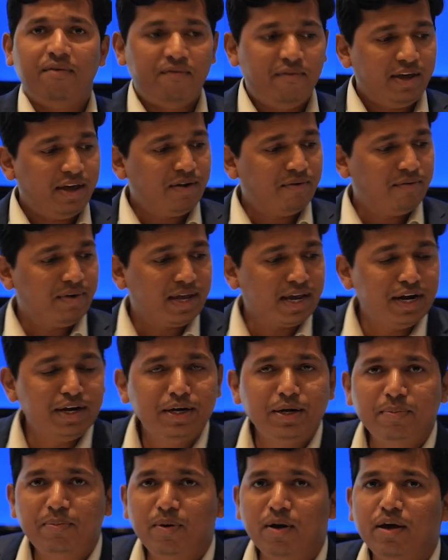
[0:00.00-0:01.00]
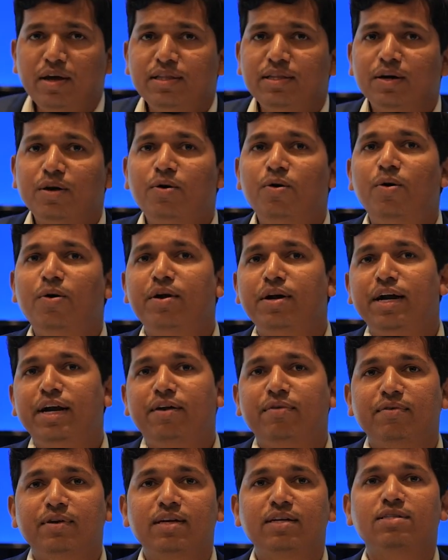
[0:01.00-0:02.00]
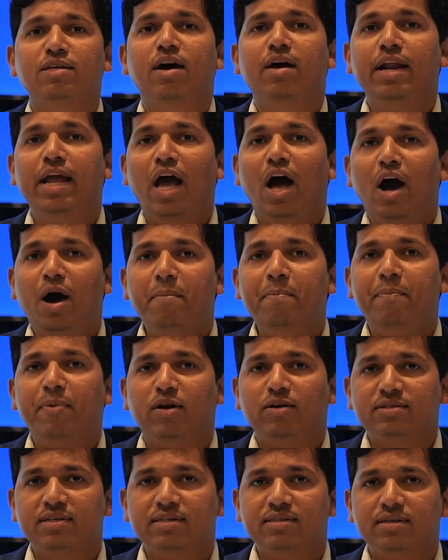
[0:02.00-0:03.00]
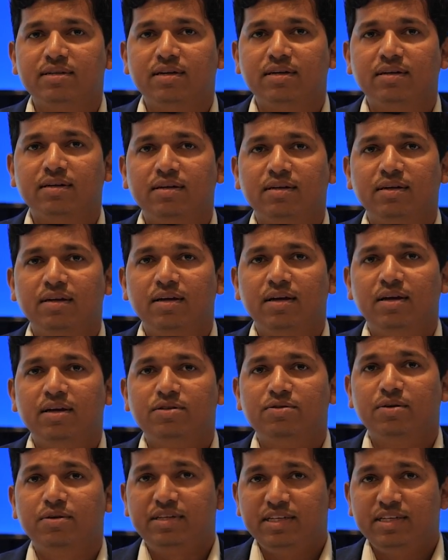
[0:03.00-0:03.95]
where we can deploy the core networks on an ARM processor. So